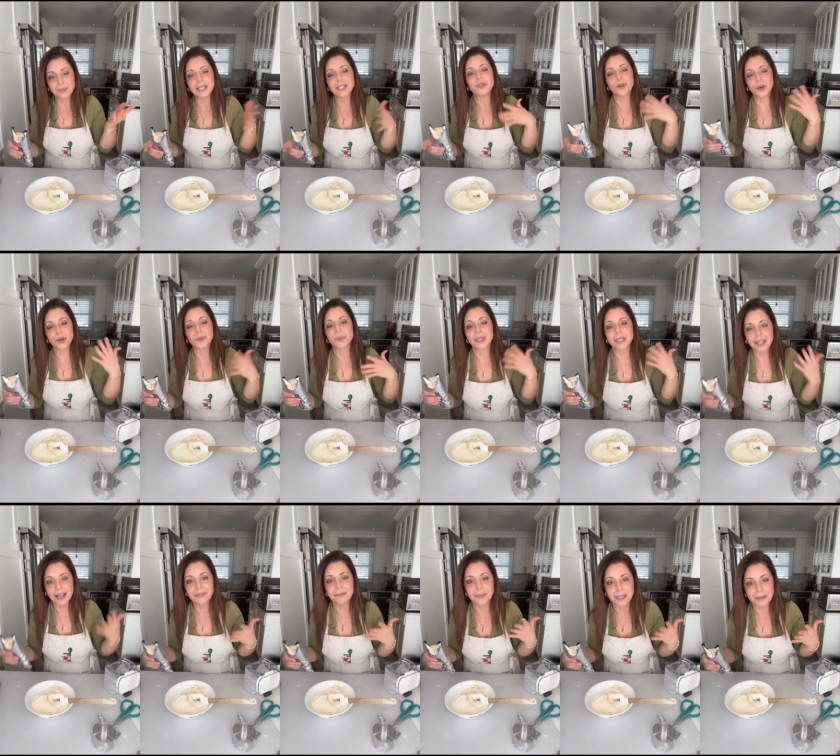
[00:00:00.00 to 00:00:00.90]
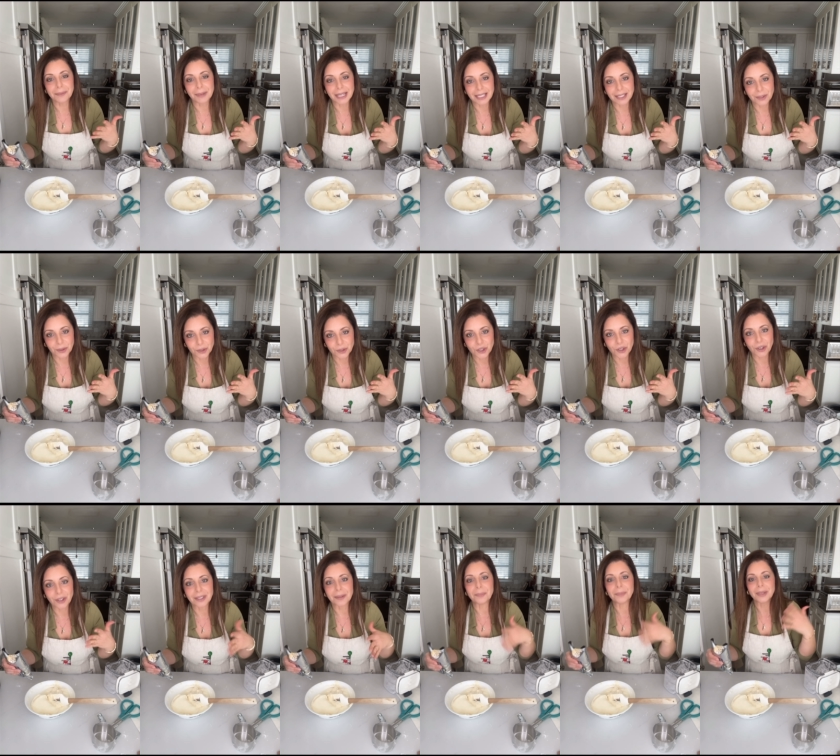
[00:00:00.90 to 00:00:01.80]
my daughter would love me to make it all
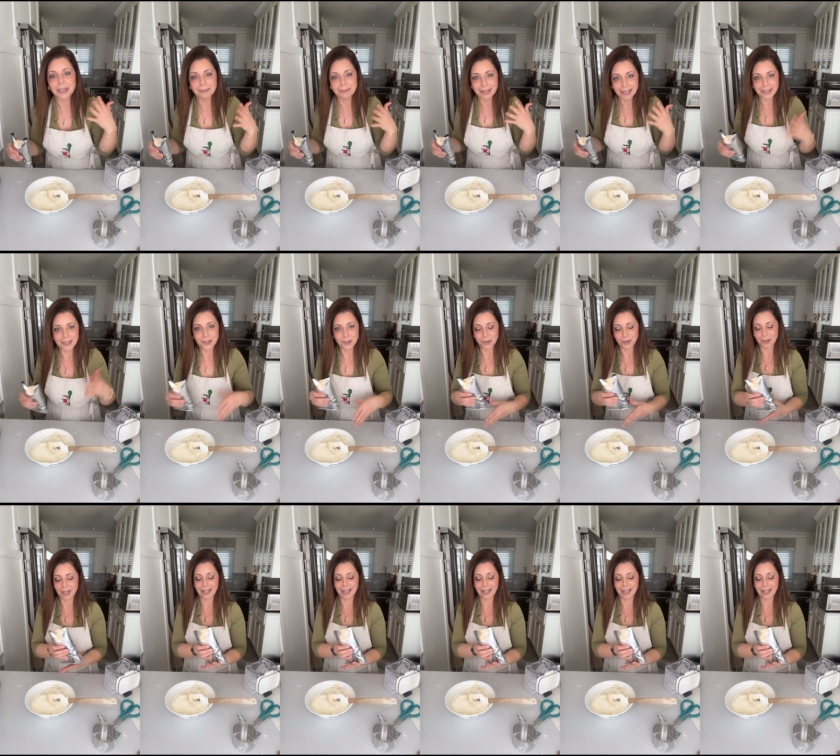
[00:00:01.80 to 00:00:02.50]
chocolate, but I'm not going to do